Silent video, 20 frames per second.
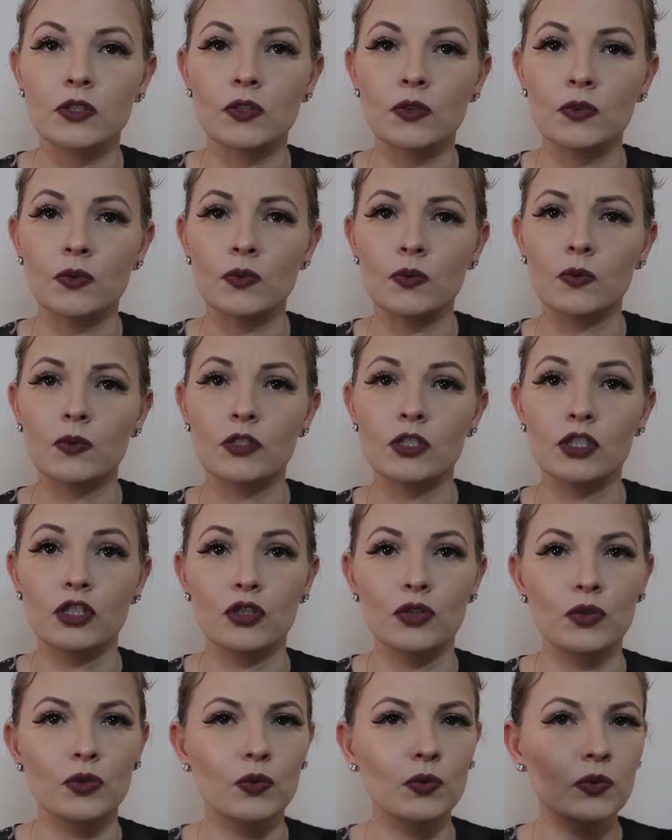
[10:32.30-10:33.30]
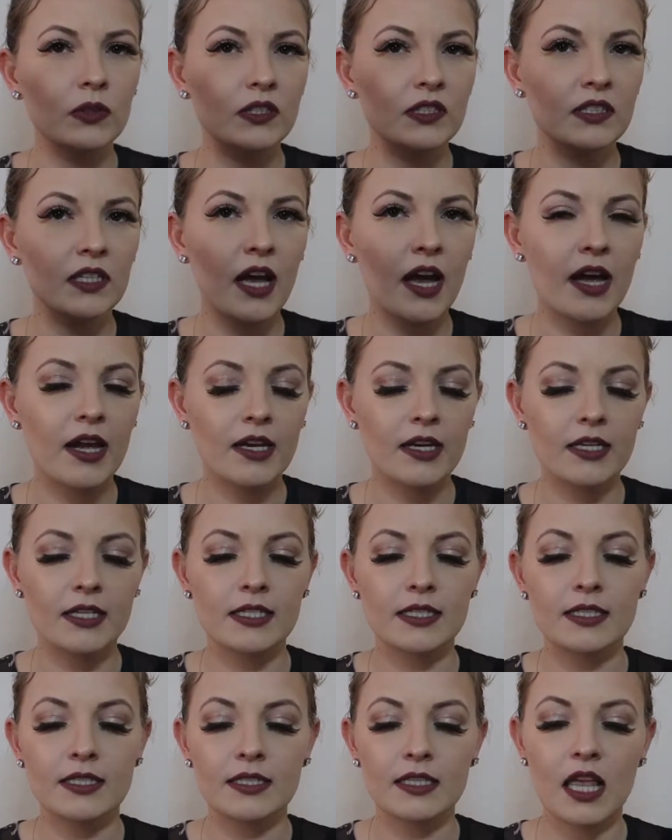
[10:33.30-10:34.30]
to the nude side in
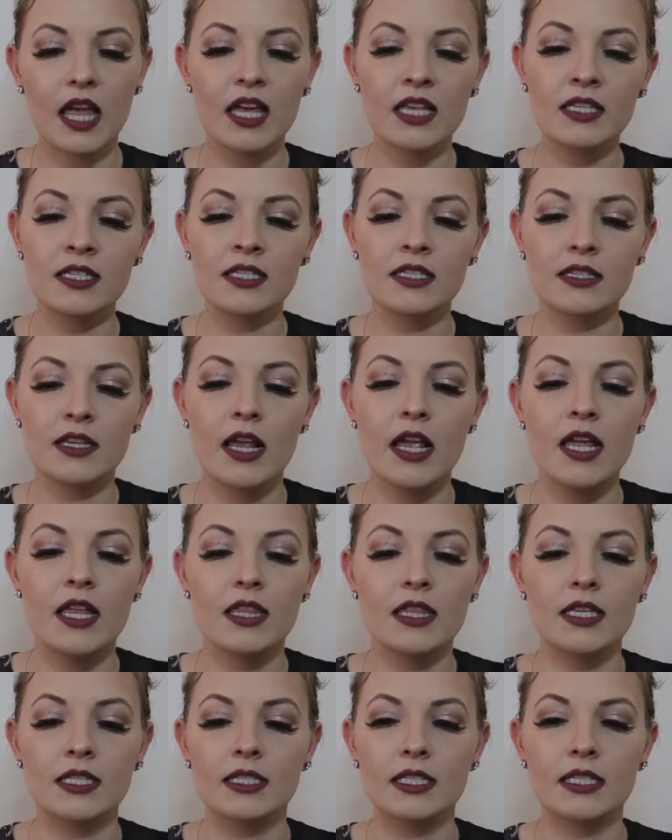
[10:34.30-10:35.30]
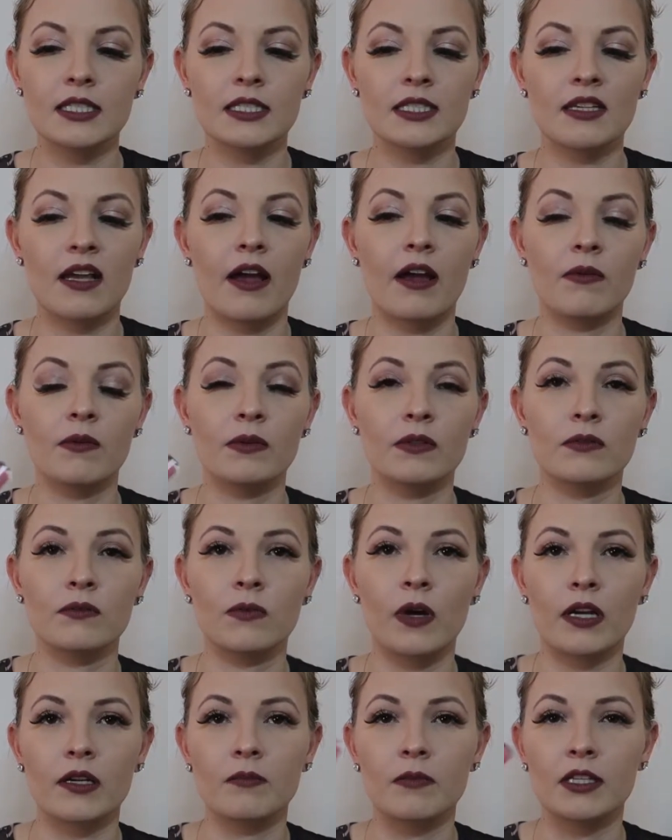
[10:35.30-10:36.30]
a sense, this is, I would
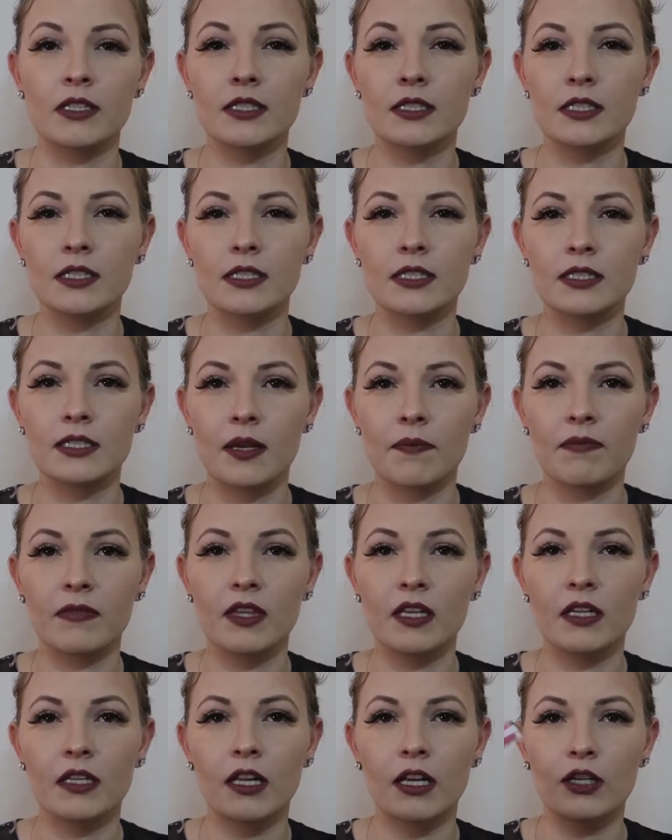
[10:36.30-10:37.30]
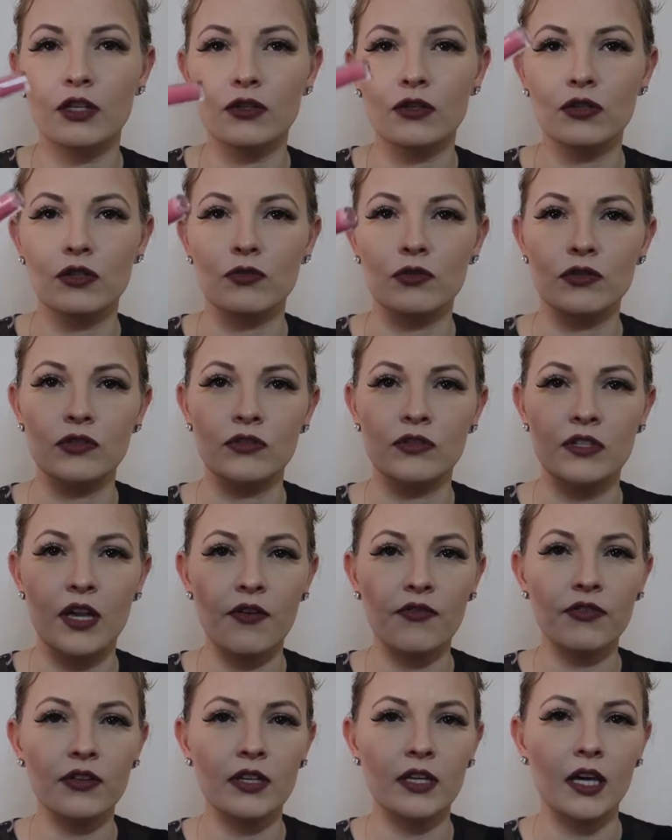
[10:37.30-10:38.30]
recommend this is something that you could
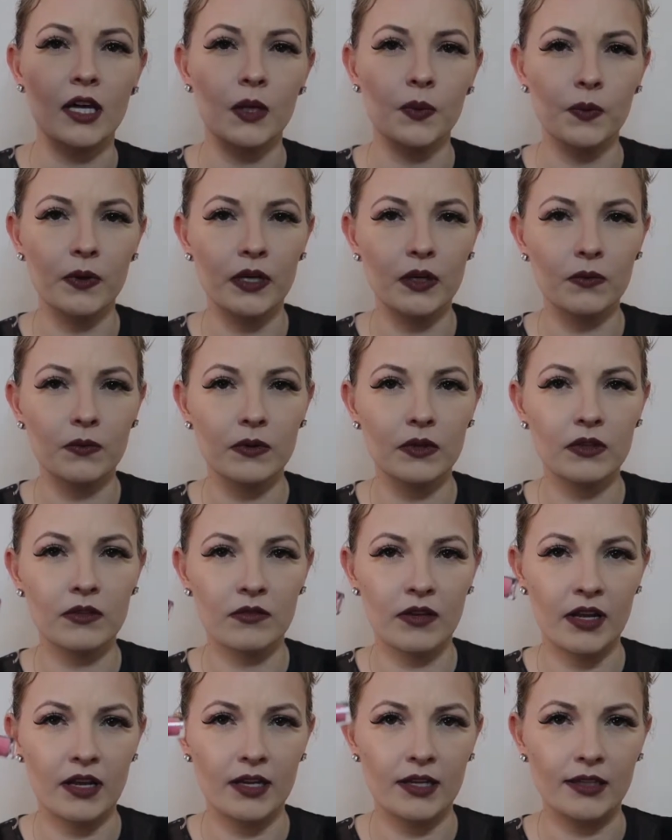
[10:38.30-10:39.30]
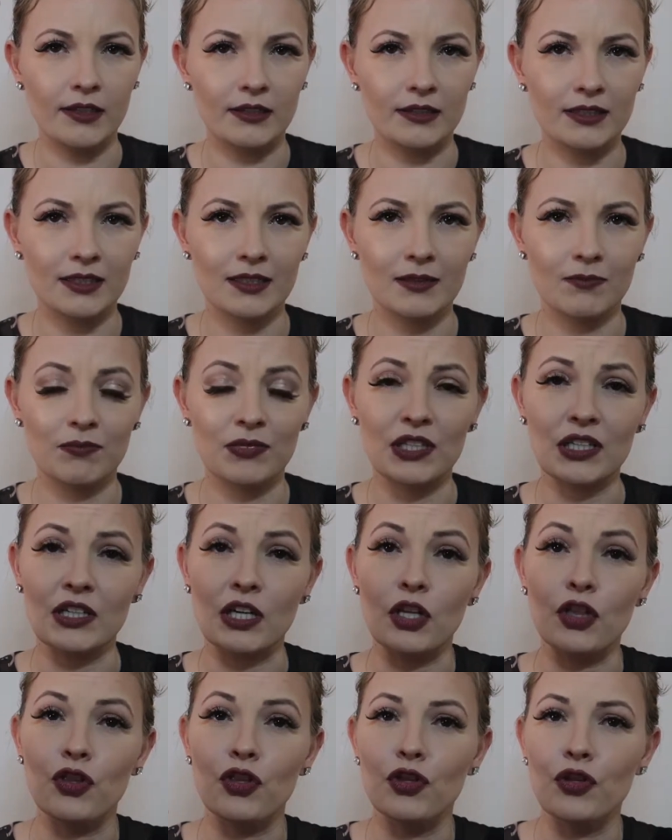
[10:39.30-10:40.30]
definitely get away with as it being
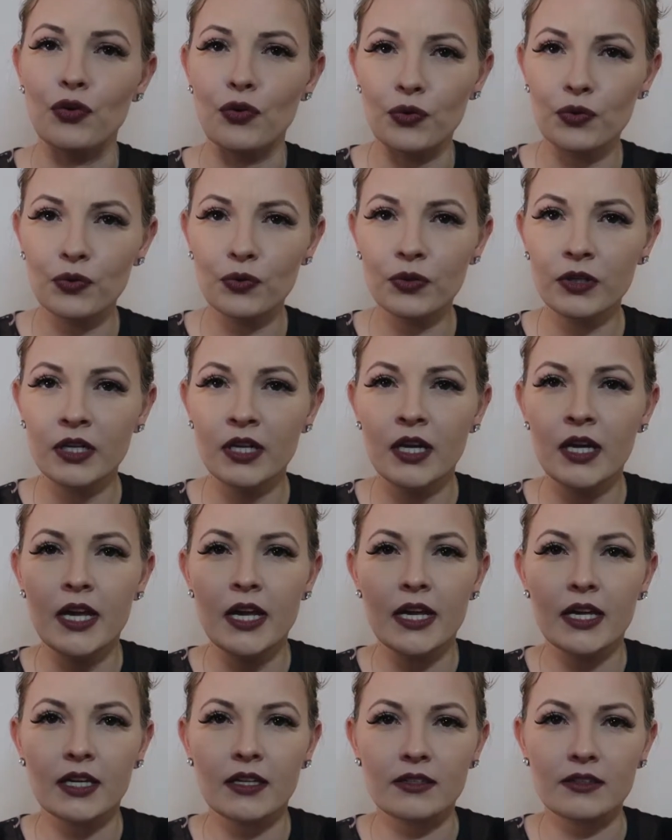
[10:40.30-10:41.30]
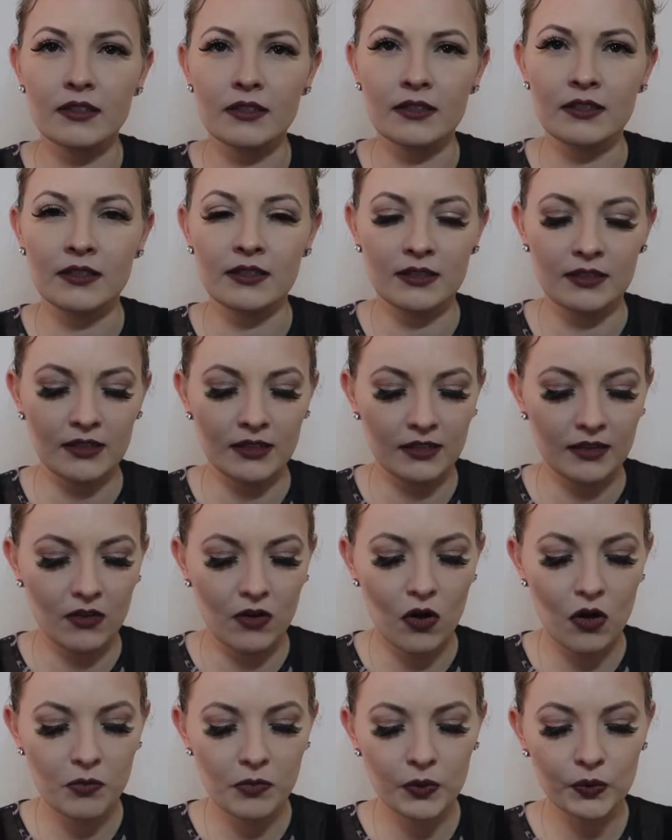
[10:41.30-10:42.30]
a nude, because it's
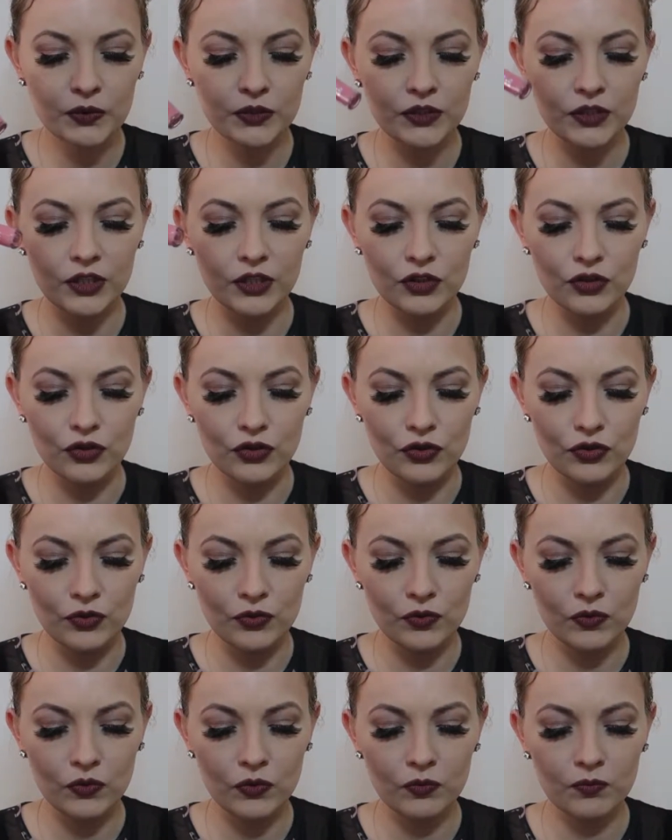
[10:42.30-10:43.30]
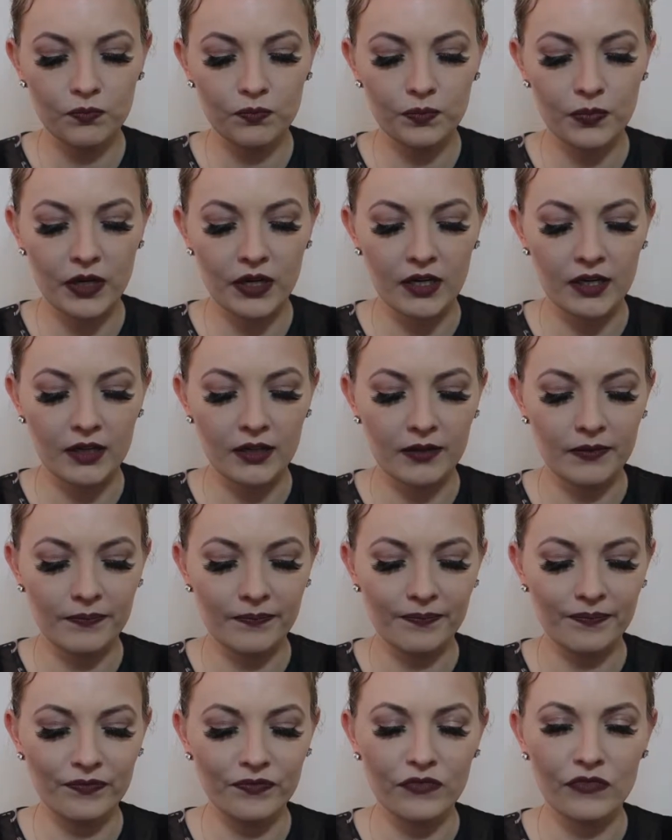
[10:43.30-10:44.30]
almost a nude, but
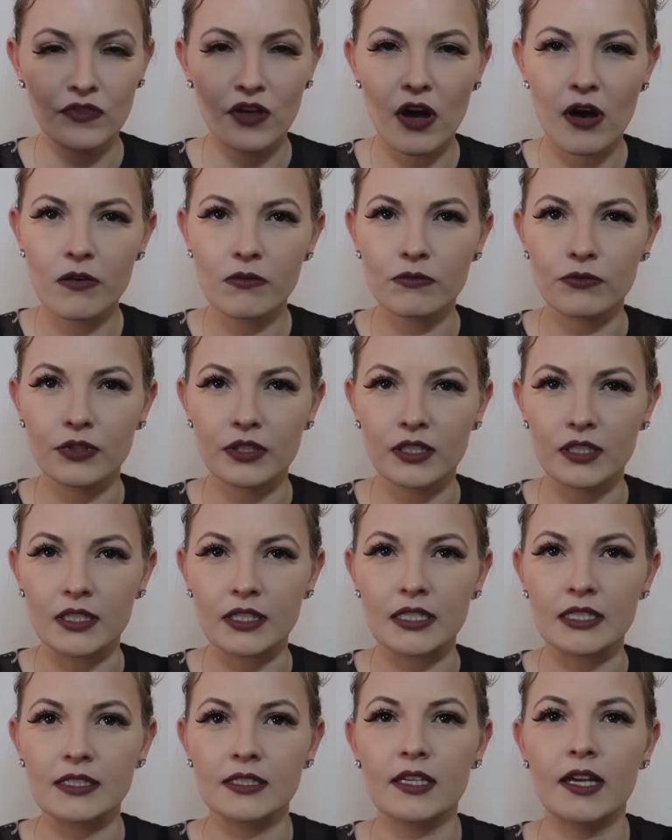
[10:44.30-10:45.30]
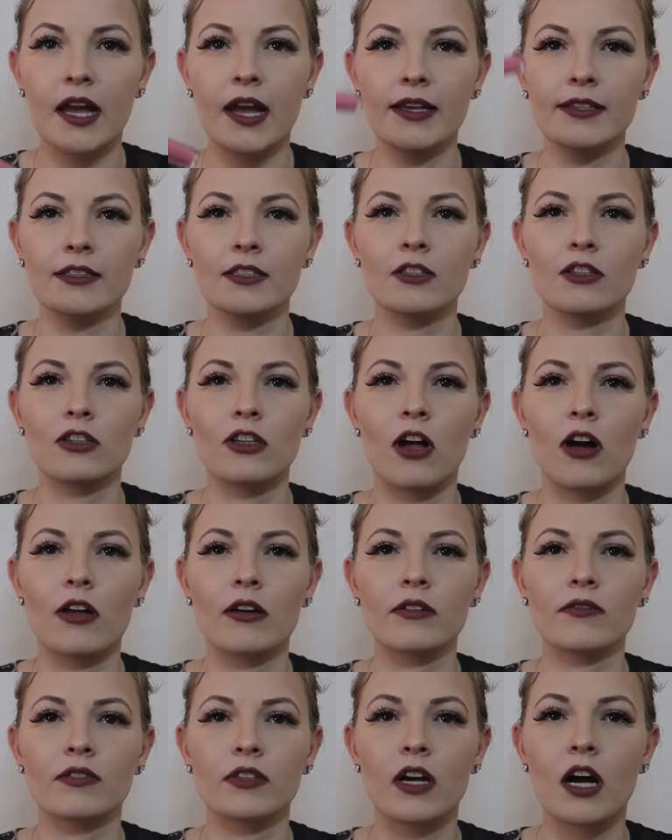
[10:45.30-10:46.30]
not really, because it has a lot
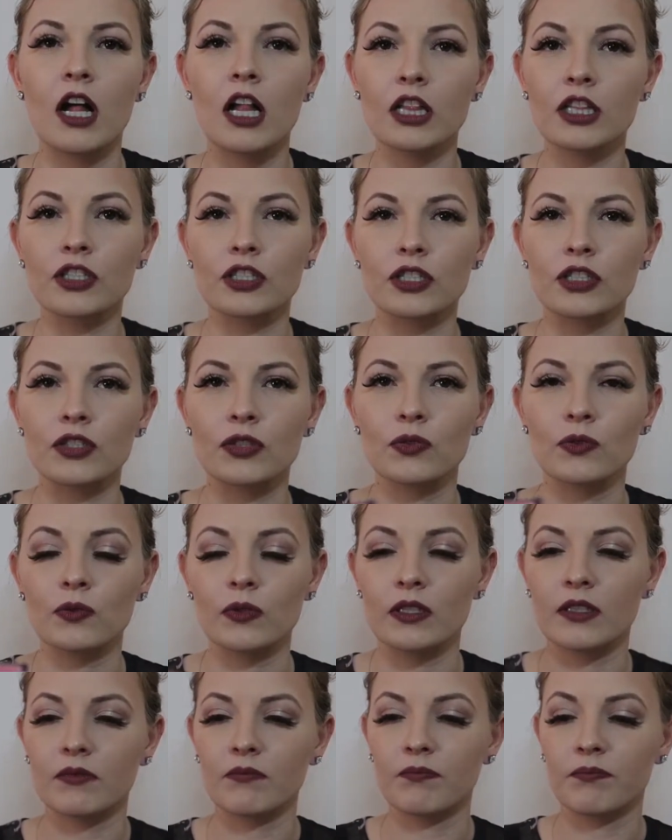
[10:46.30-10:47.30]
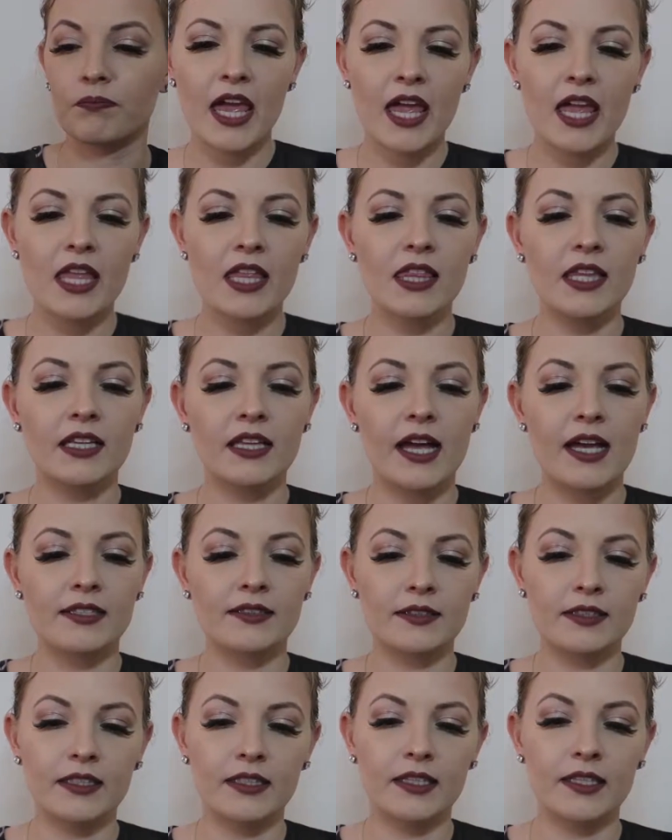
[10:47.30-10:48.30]
of color to it. And the
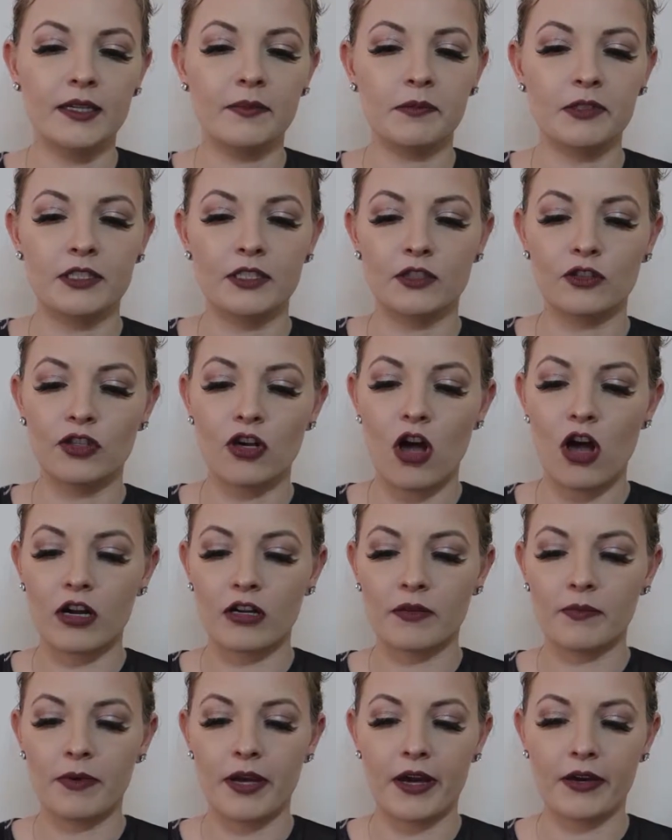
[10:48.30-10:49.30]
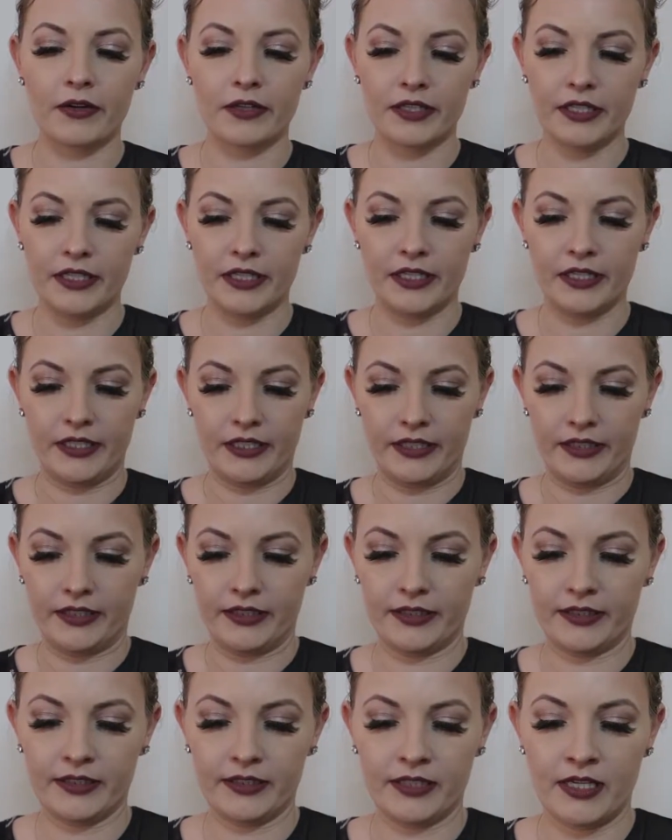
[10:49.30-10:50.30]
last thing that I'm going to talk about
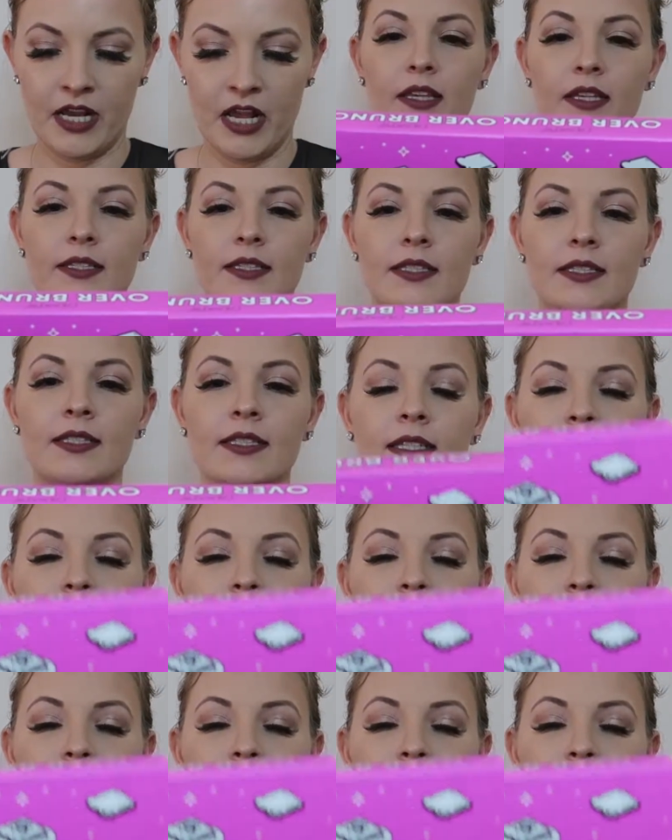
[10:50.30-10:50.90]
is, this is